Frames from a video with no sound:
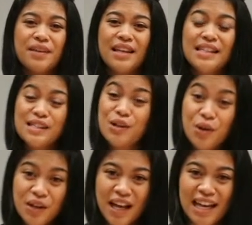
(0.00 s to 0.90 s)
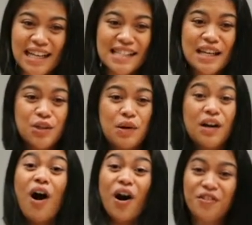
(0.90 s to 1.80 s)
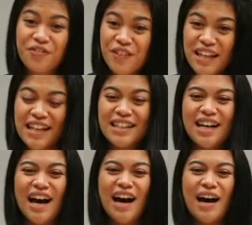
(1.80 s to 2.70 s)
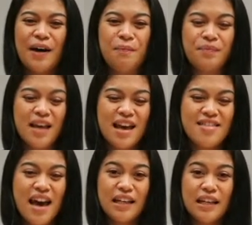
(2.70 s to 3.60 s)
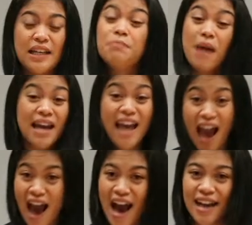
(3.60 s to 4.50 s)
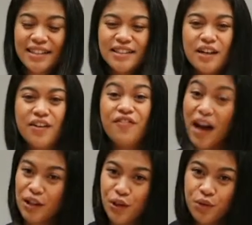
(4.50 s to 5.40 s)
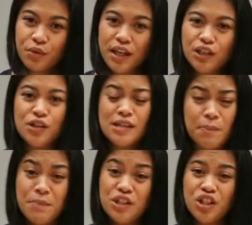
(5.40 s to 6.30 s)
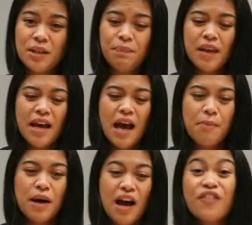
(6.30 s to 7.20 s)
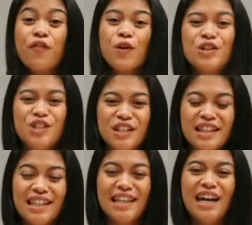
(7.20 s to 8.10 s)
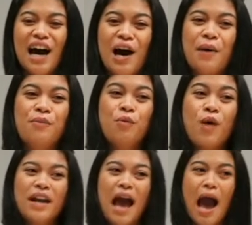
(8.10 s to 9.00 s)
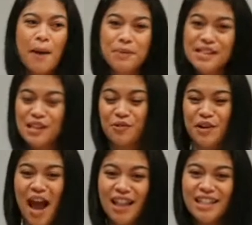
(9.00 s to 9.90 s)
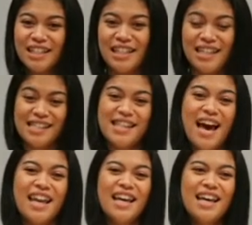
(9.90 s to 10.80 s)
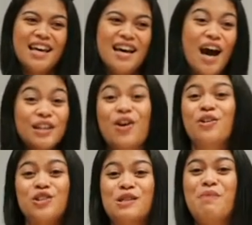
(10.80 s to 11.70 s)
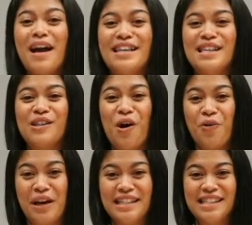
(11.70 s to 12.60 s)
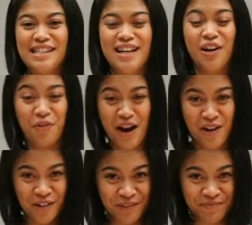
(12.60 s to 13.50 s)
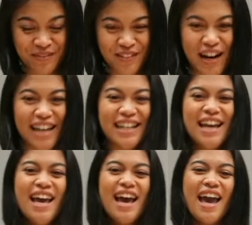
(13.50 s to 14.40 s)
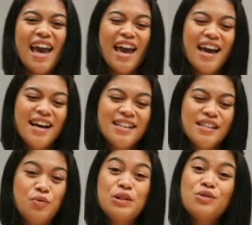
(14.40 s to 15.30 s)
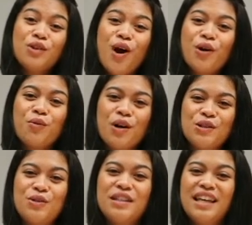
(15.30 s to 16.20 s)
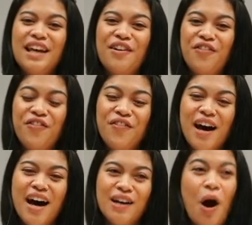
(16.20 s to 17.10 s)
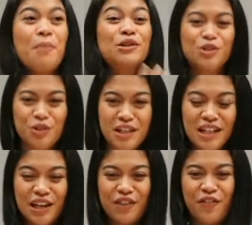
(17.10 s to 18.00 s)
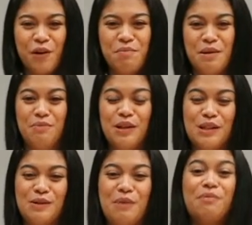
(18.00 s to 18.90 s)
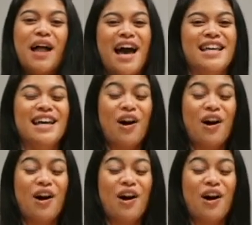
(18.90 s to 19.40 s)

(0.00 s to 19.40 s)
it's good, I guess, that you are confident that it might add value in your submission. But unfortunately, what happens in reality is that unconscious bias is always around, right? And we do not want to give an opportunity for people to apply that